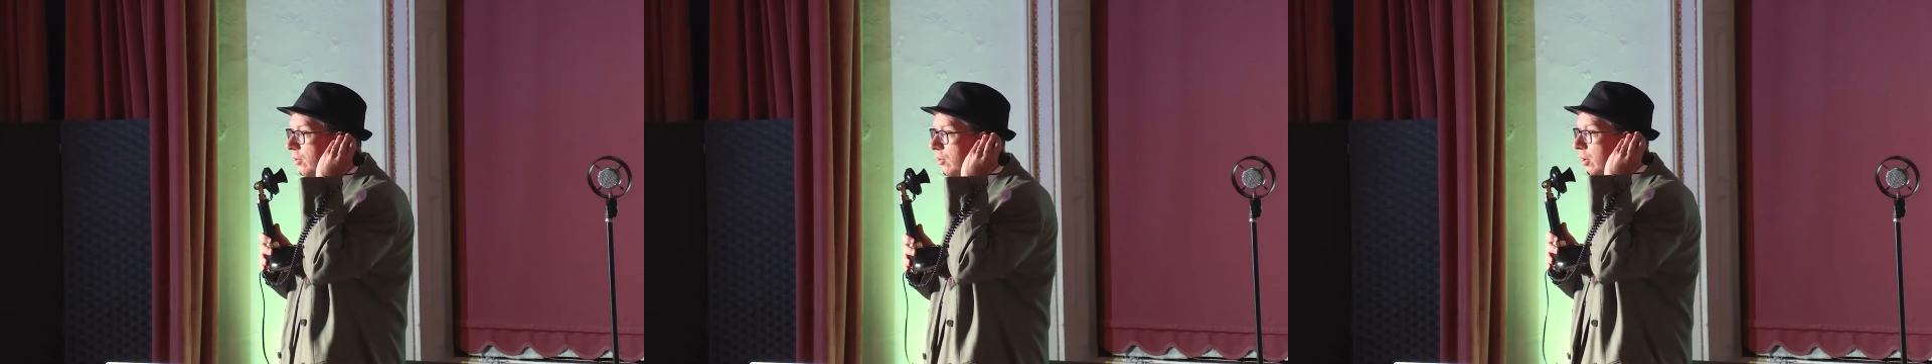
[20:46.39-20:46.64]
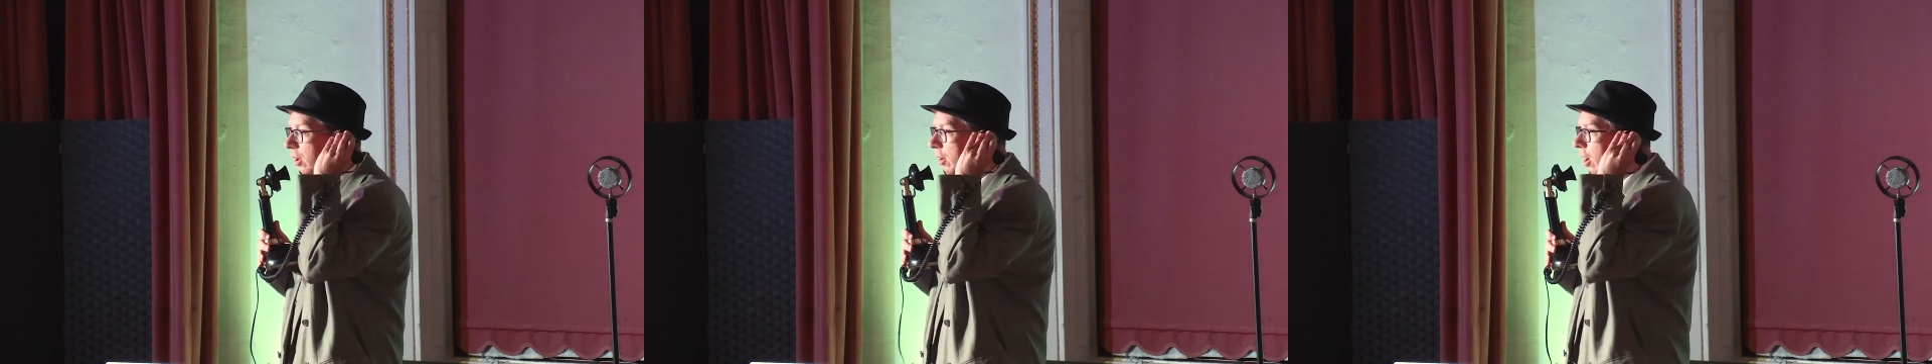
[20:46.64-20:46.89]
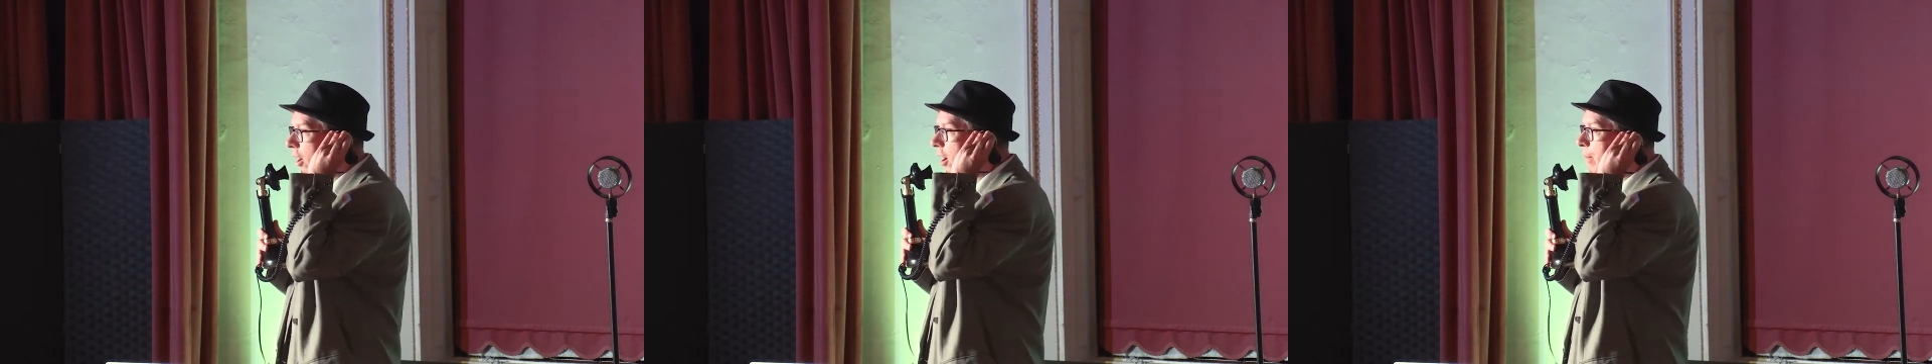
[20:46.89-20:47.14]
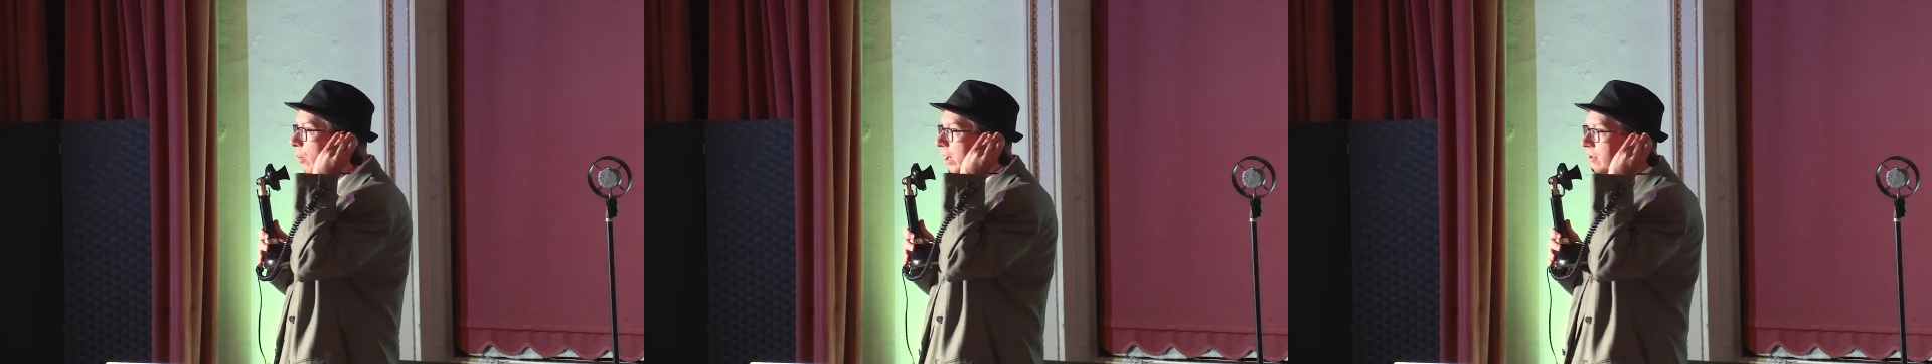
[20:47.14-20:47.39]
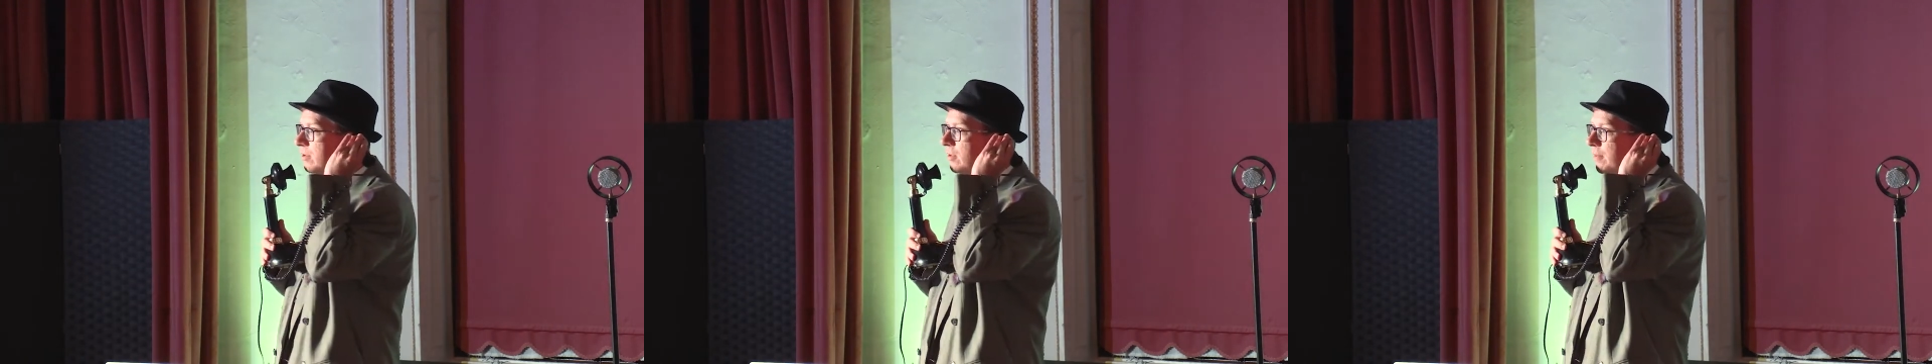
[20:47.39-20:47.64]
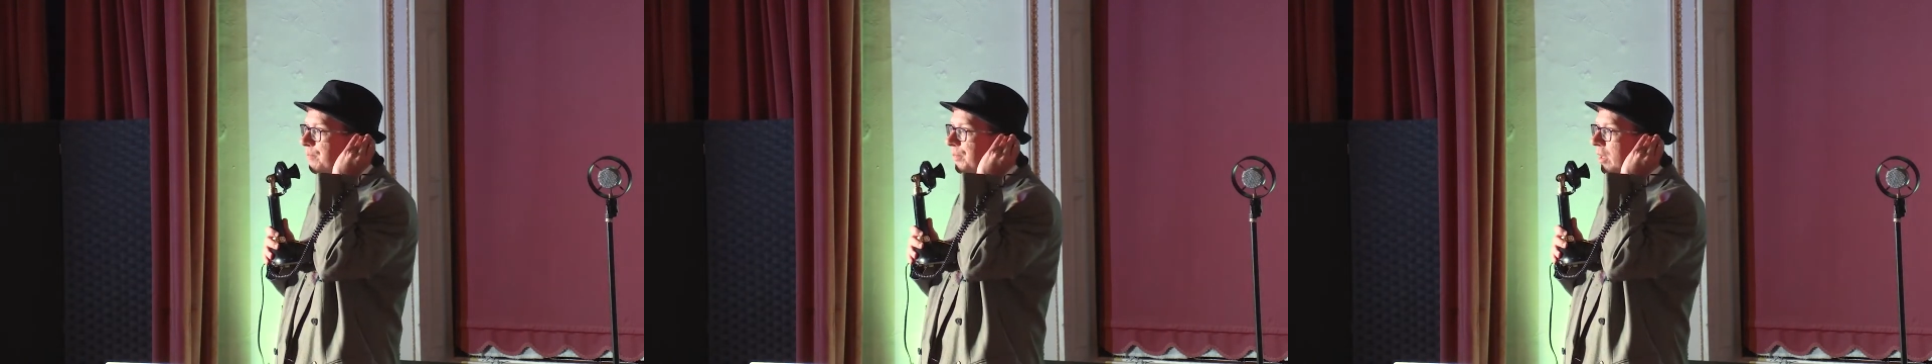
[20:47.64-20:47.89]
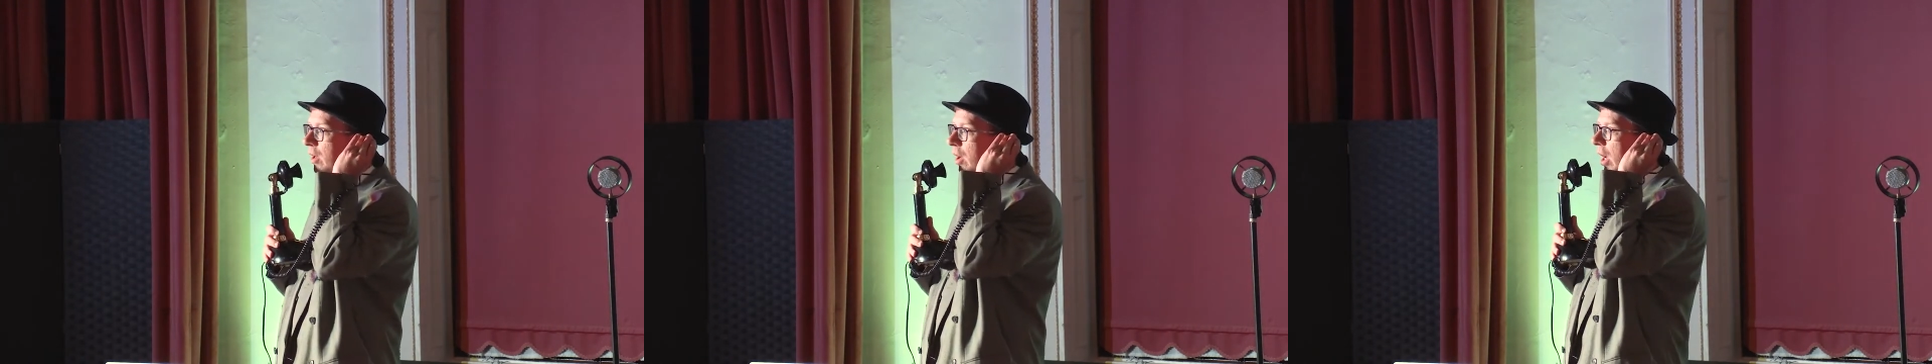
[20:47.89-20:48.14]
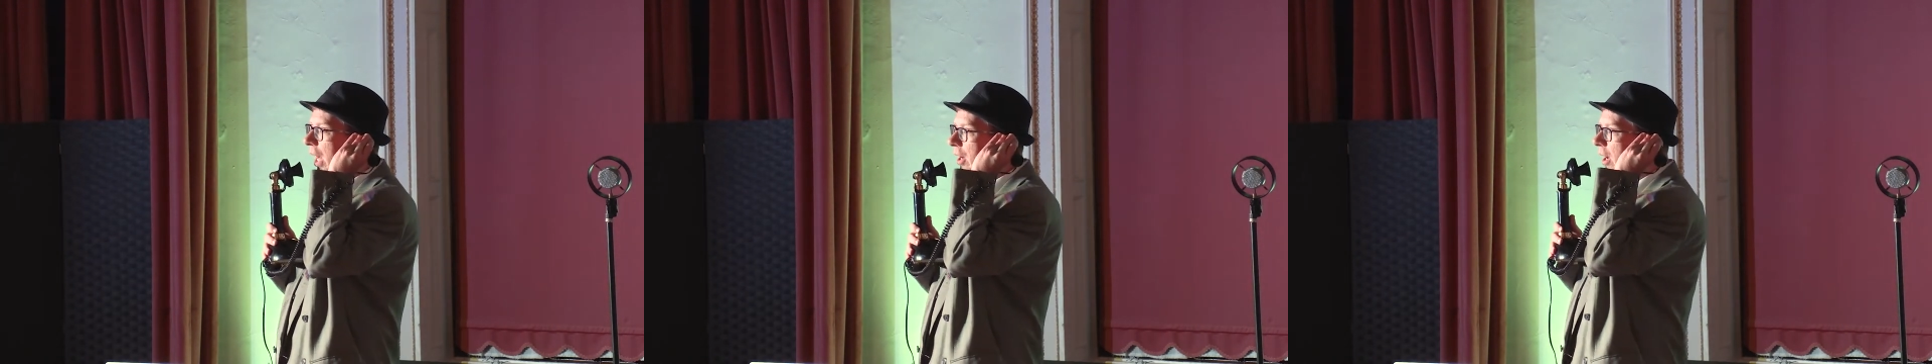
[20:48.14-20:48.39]
You've got an, an oboist,
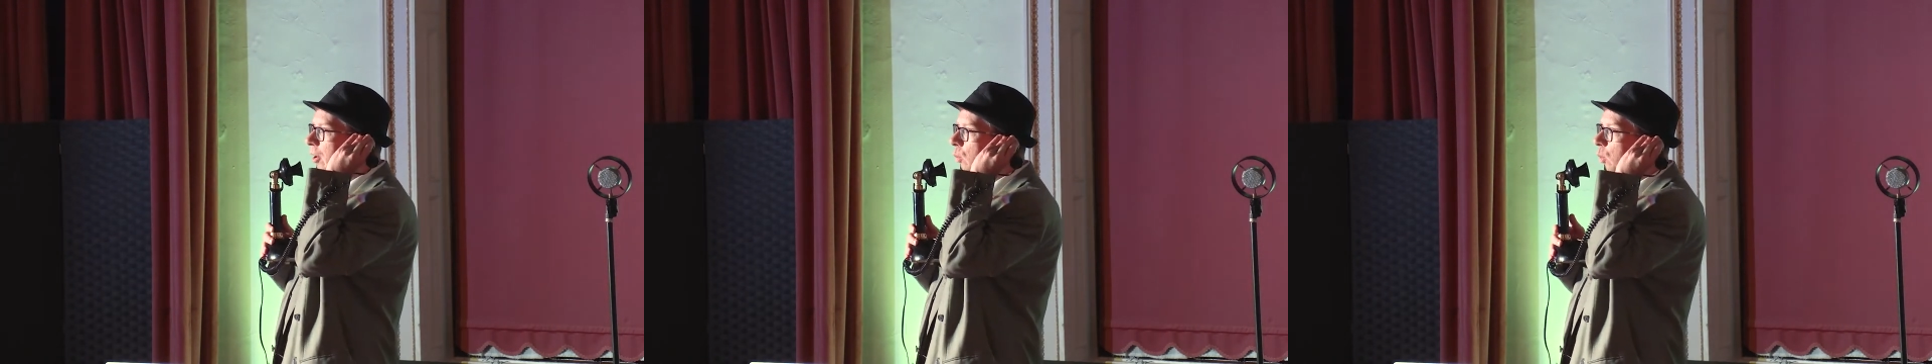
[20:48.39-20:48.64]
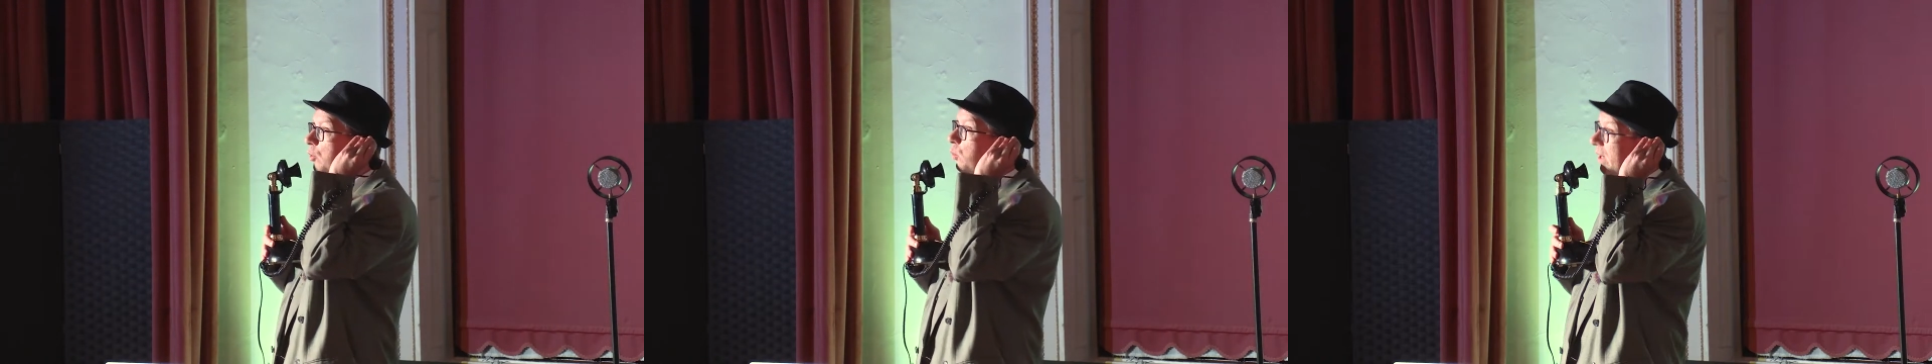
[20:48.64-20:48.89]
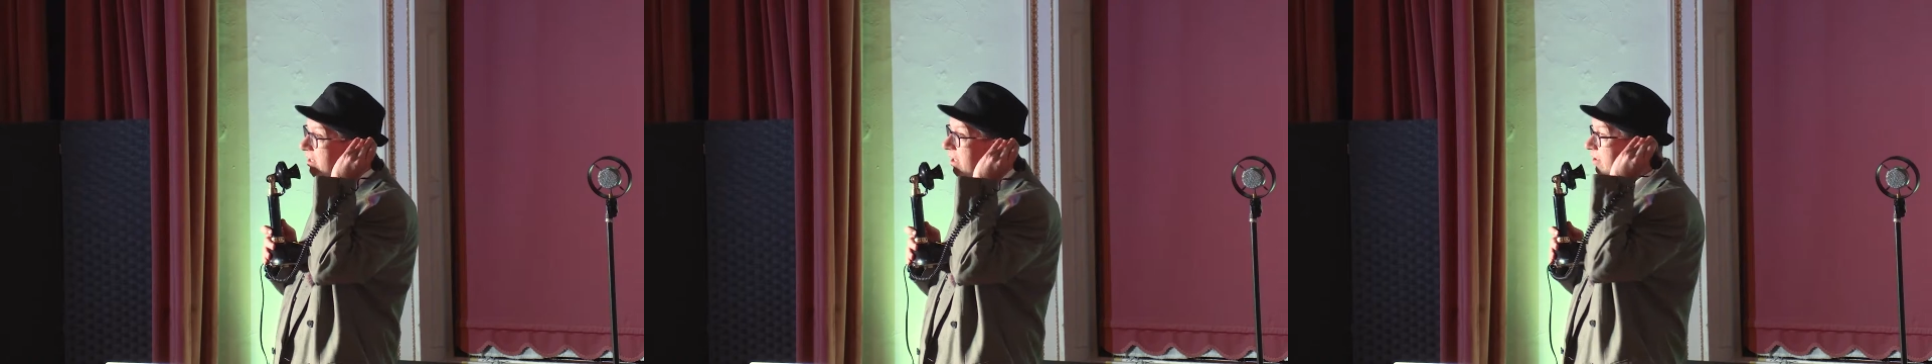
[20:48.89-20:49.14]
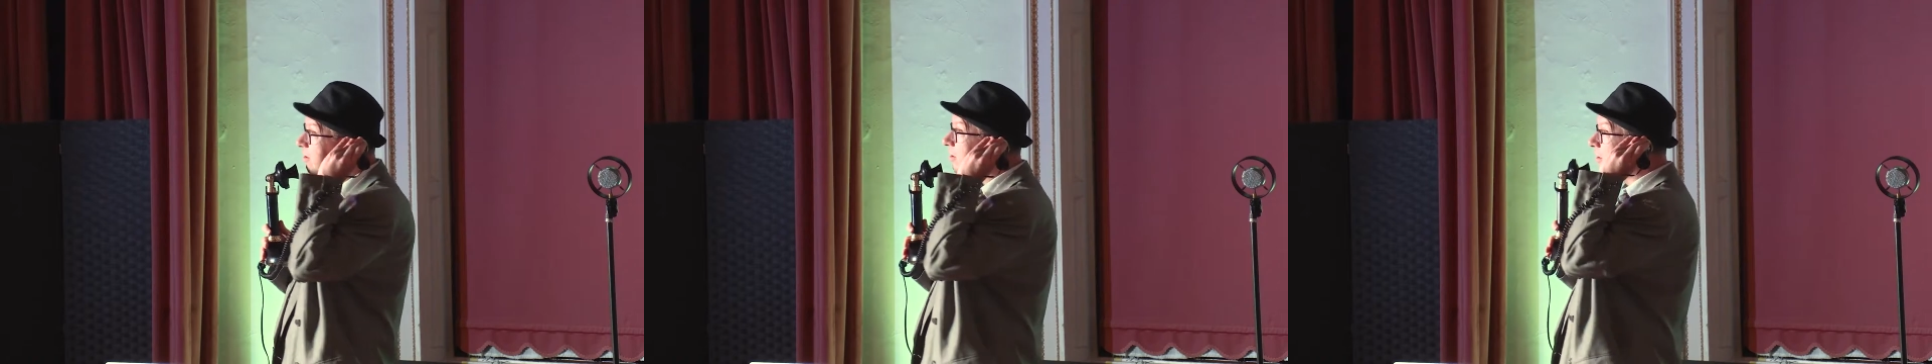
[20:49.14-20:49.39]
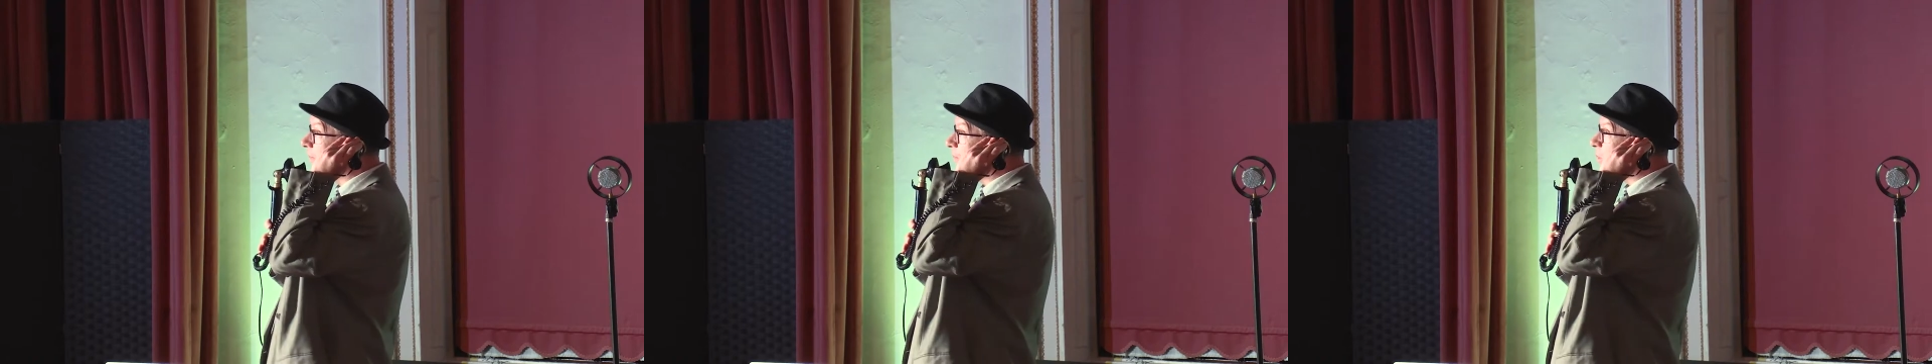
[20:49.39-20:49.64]
and a woodwindist,